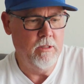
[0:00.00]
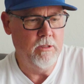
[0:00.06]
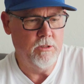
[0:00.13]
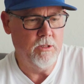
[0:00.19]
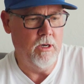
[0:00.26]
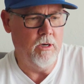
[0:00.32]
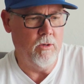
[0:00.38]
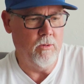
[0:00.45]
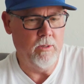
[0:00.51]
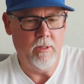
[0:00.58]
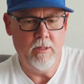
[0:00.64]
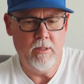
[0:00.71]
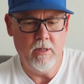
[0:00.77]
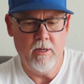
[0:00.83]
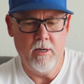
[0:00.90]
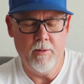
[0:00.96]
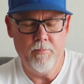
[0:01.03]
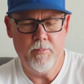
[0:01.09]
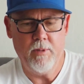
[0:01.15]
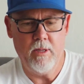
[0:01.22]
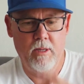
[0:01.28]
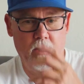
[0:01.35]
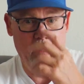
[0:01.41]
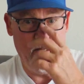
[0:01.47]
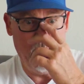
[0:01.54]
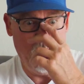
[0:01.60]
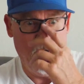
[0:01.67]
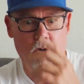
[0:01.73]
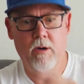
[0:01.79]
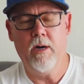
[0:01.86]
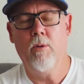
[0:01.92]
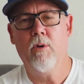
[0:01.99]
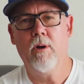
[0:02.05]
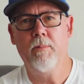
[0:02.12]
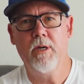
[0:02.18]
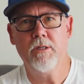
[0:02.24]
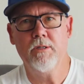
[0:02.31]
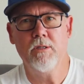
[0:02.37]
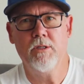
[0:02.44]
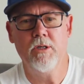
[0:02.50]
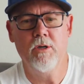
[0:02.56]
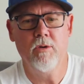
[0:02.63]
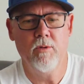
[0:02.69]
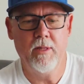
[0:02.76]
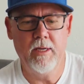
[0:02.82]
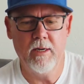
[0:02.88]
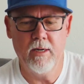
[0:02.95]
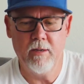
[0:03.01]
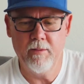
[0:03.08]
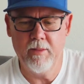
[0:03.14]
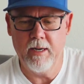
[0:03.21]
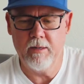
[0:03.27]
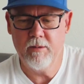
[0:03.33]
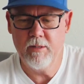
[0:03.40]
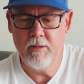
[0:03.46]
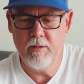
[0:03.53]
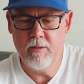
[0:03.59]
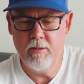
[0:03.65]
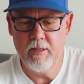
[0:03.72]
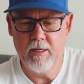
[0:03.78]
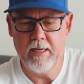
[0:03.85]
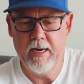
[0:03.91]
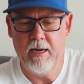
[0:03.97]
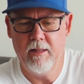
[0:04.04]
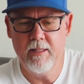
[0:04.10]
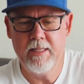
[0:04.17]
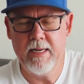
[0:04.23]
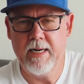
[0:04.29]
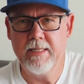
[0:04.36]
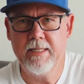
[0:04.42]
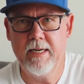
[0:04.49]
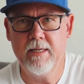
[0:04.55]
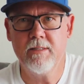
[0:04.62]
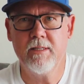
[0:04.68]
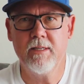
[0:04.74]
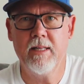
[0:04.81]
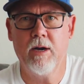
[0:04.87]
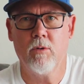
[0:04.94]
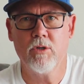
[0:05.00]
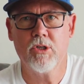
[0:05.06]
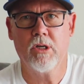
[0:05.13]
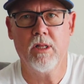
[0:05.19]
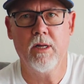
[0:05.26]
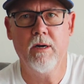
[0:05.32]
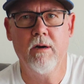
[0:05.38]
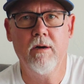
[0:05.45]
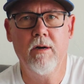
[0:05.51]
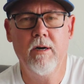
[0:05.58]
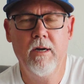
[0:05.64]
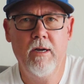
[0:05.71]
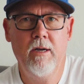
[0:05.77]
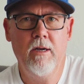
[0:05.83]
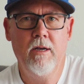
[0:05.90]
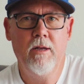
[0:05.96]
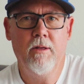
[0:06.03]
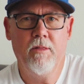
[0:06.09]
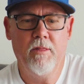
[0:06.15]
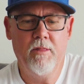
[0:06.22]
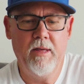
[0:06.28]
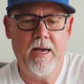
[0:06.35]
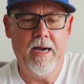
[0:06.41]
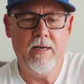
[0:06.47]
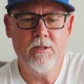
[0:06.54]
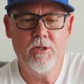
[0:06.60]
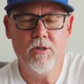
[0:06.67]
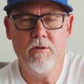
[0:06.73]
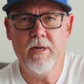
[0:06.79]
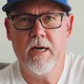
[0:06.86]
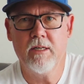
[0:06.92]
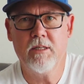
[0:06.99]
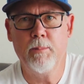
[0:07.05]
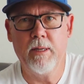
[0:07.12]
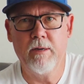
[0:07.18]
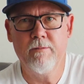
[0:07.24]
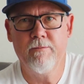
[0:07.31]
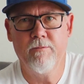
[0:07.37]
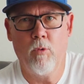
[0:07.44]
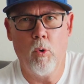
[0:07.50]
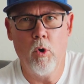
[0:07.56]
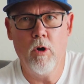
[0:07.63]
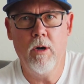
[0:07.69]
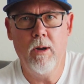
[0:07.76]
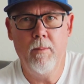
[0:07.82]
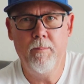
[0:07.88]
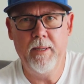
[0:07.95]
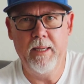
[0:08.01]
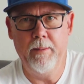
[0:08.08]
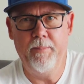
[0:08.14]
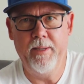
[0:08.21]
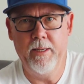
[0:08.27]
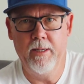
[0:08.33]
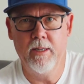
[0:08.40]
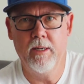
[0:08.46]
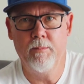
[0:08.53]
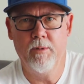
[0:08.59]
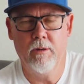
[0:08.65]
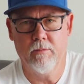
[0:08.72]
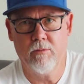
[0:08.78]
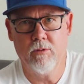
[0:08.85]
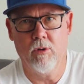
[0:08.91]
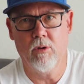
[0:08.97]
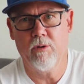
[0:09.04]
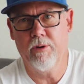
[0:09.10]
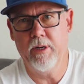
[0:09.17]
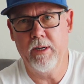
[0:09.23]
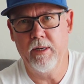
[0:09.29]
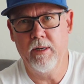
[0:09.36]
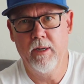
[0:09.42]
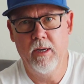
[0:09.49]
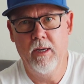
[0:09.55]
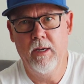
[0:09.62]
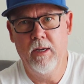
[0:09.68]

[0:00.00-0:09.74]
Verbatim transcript: So, um, oh, and I want to mention too, the, uh, that the gallon that I tested that was clear, that turned out to be 4 ppm of chlorine.